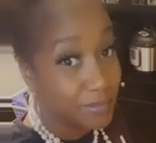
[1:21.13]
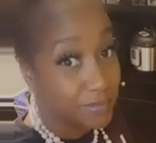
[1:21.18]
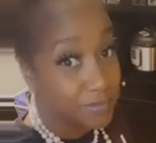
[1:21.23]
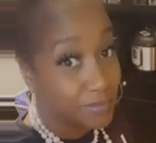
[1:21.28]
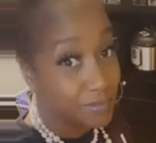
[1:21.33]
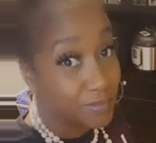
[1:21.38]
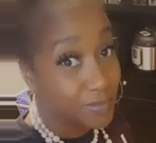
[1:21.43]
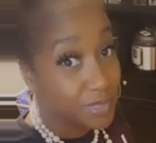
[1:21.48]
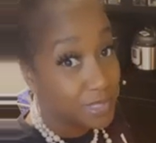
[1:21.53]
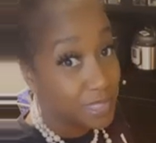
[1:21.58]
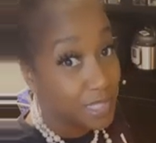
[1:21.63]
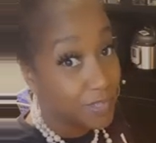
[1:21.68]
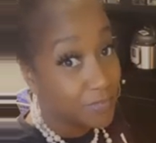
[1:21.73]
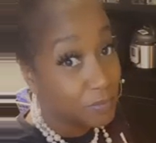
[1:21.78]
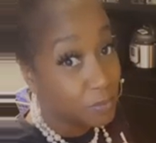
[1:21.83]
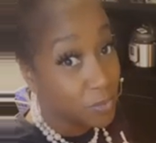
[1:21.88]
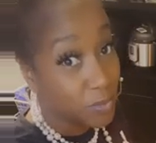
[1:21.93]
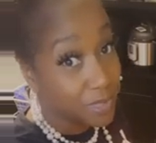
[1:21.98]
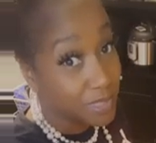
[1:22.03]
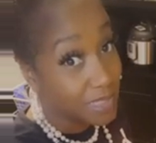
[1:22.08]
stuffed
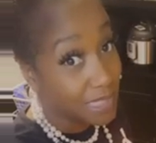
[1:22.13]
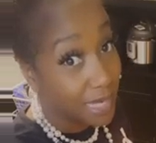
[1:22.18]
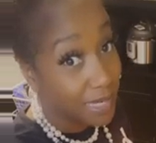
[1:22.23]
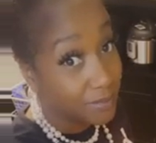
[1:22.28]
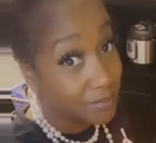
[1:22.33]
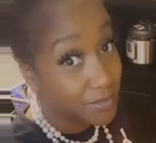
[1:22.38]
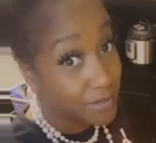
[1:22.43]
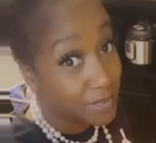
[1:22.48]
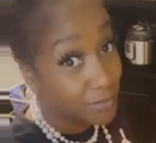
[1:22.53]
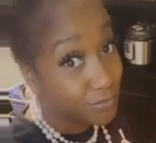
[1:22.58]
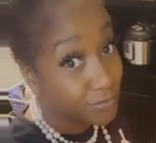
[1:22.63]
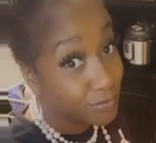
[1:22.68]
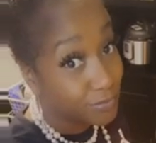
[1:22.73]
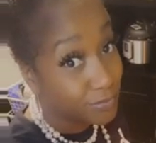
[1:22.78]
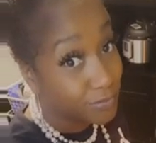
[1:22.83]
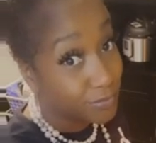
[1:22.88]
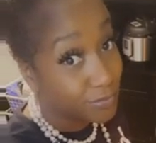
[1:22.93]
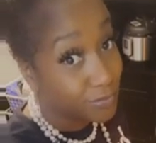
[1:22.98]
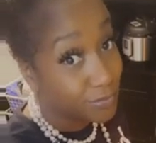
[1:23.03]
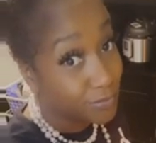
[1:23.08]
pork chops.
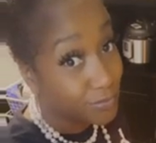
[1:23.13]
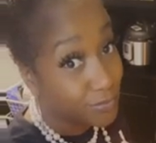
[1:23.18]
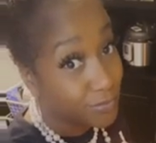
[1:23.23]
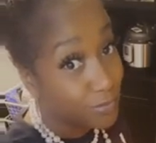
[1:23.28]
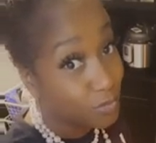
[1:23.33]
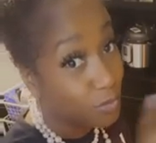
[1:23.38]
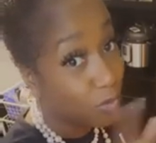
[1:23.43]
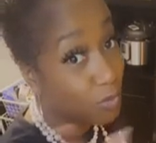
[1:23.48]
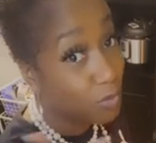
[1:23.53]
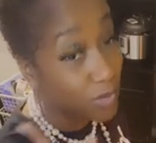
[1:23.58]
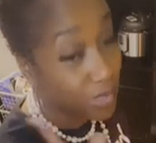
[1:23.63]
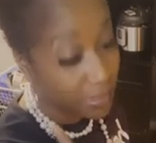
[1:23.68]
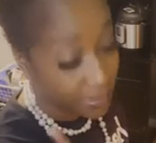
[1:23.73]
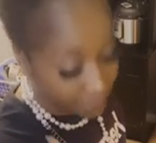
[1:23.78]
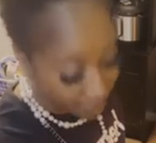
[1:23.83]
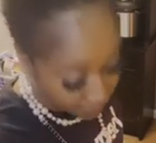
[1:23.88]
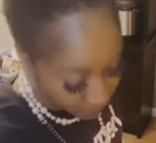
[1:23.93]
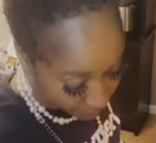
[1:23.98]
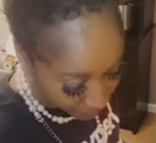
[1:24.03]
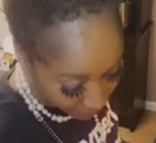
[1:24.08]
Well, one.
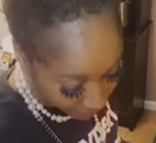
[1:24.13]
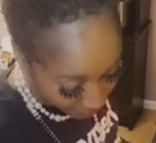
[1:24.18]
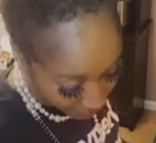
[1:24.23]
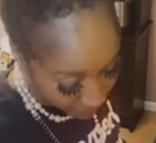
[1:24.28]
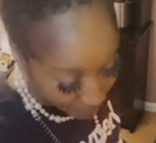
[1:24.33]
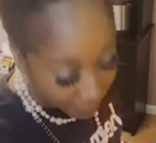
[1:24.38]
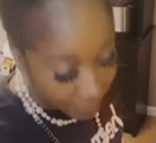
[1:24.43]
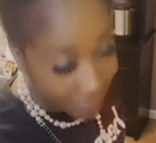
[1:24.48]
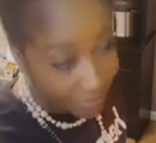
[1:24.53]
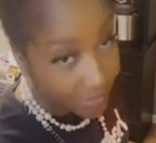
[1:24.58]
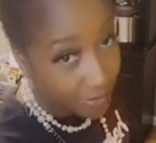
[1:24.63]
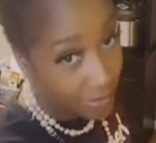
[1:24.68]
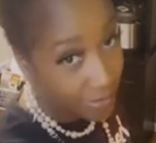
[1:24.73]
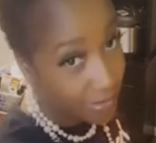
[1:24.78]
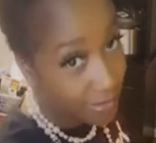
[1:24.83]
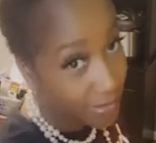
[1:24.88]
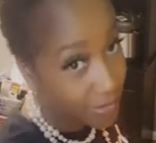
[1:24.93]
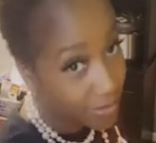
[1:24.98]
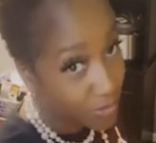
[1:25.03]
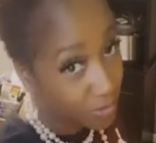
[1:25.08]

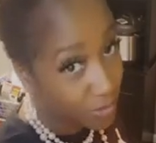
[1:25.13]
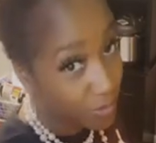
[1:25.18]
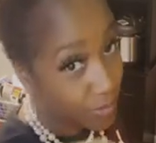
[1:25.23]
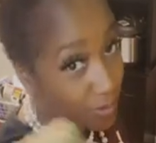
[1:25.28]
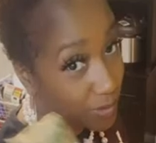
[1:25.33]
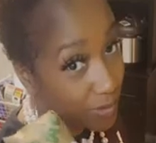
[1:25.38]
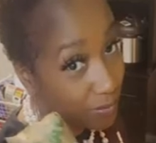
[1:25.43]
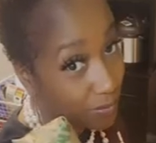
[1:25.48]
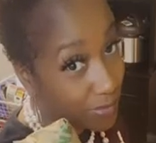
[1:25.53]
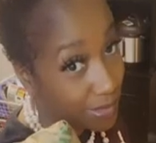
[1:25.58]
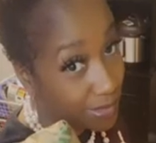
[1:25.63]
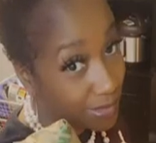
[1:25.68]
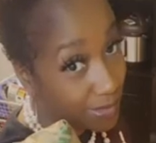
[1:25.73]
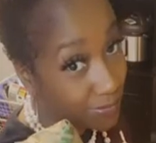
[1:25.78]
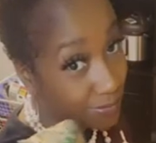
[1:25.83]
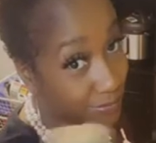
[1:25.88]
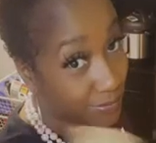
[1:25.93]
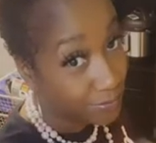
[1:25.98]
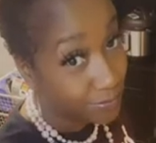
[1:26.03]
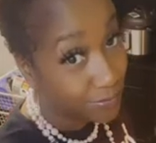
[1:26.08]
Because it's only one of me.
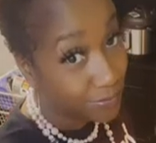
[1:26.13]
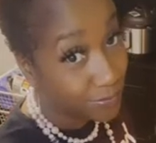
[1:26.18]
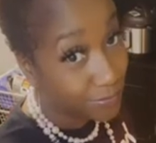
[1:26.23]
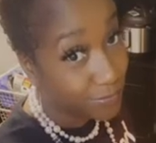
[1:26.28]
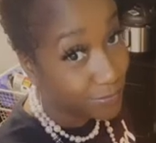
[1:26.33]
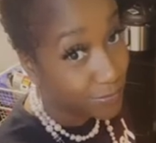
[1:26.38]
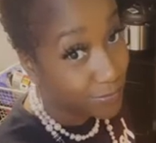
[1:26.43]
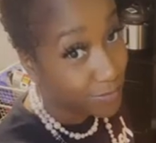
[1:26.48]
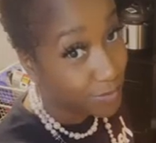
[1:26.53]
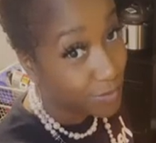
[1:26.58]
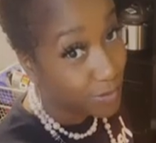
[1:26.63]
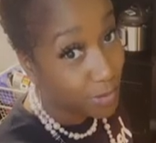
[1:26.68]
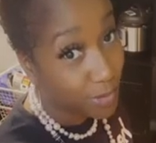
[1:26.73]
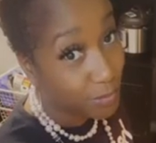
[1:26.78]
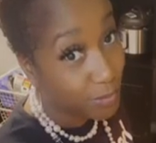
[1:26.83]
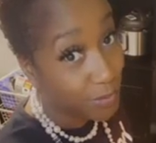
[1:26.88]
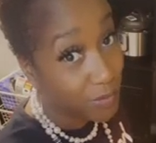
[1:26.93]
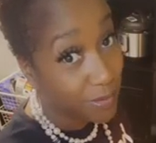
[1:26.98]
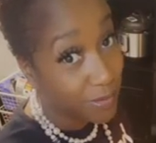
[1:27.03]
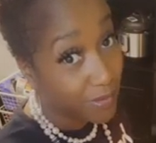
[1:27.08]
You know,
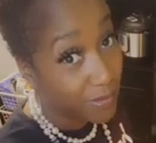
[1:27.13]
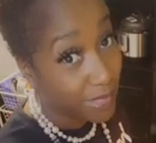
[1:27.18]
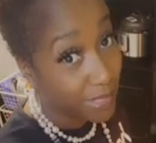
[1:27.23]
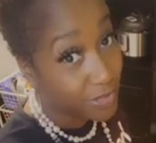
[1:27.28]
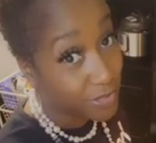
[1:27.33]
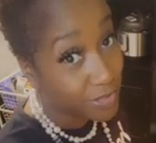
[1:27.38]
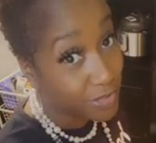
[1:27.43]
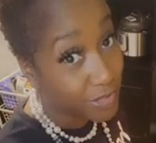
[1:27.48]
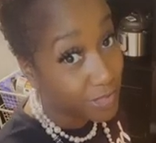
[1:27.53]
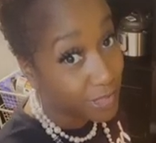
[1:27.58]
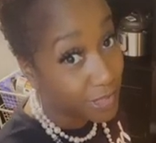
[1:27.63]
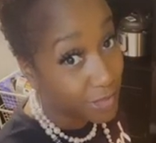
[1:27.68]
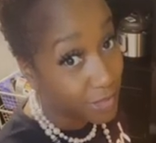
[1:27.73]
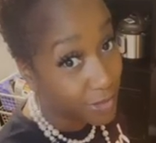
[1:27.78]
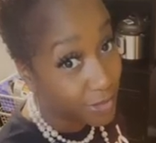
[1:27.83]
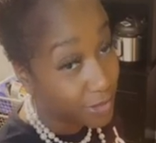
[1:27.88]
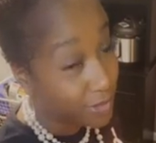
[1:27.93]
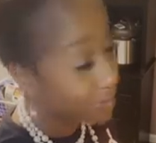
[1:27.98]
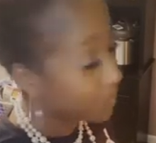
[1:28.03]
we bariatric cooking, y'all.